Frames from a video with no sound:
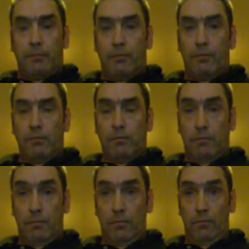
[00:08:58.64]

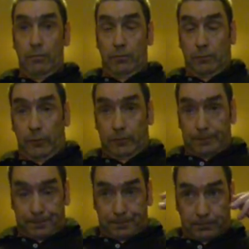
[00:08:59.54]

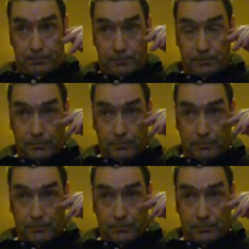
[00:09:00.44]
(no one is talking)